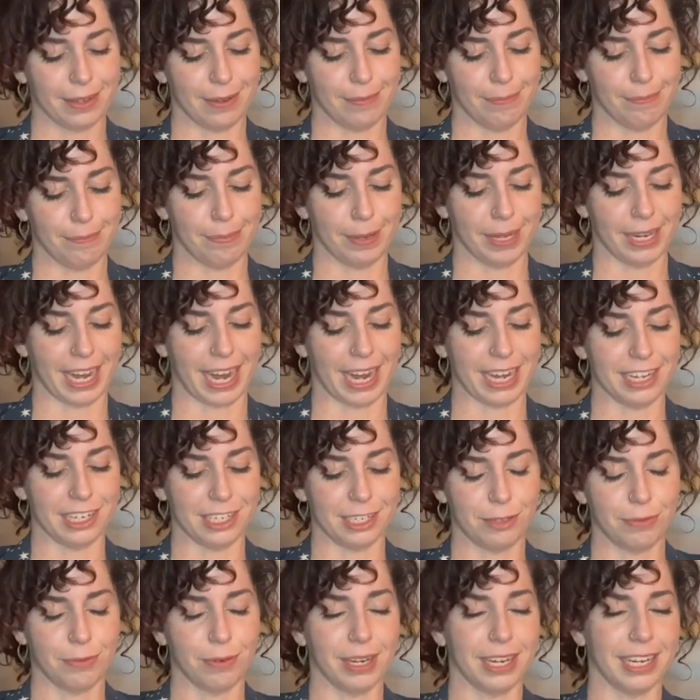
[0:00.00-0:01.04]
But I
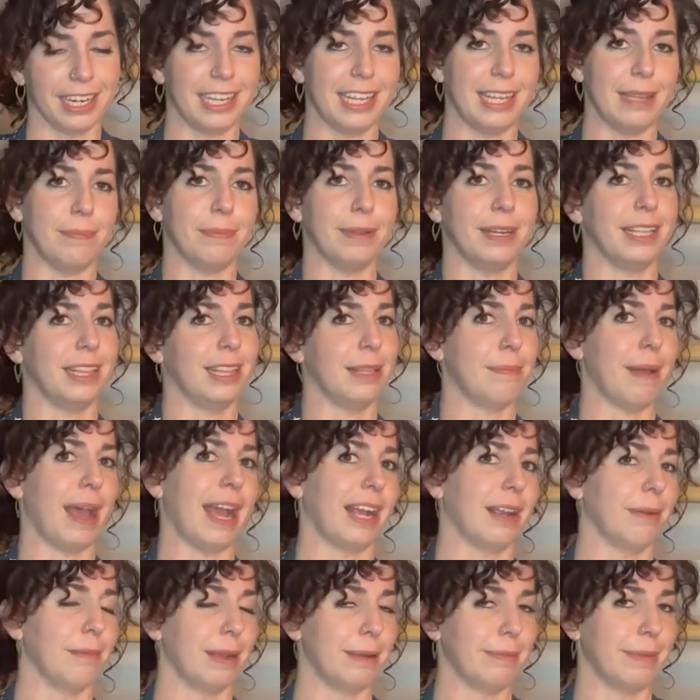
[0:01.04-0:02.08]
just want to keep it in the back
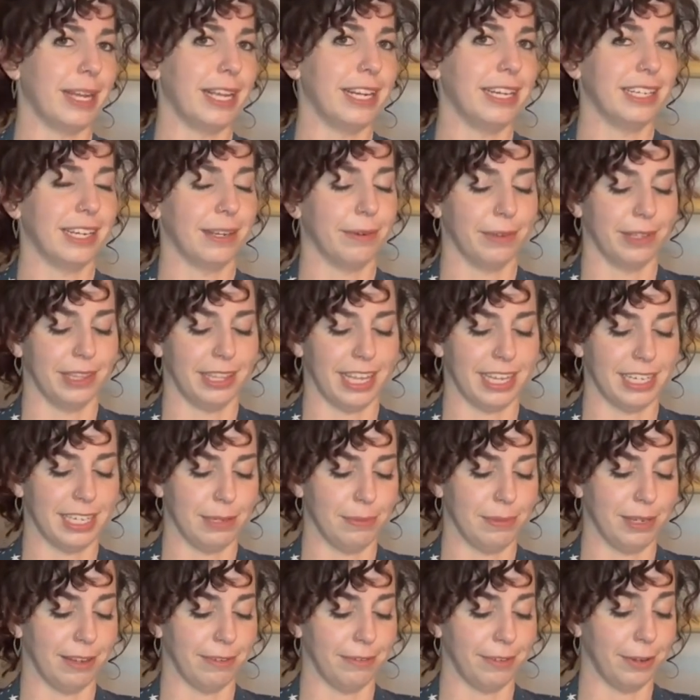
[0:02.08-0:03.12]
of my mind. I want that to
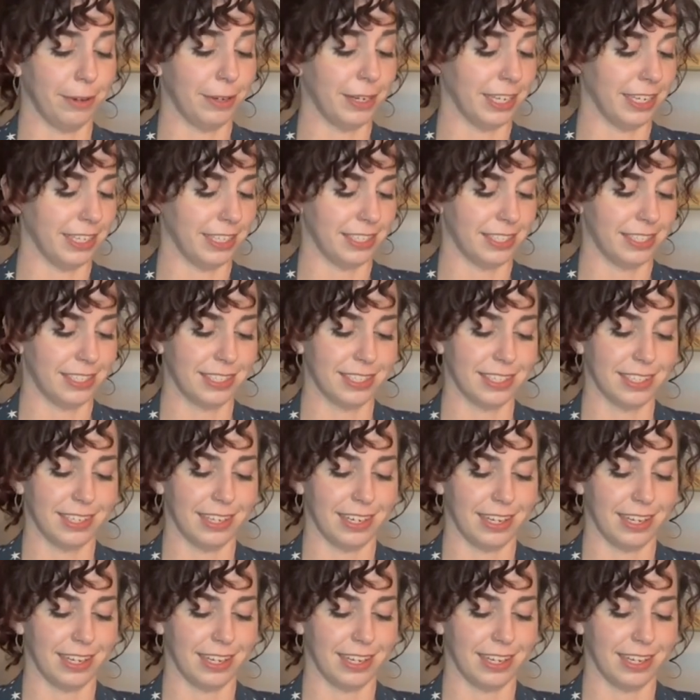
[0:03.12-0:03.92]
be a focus.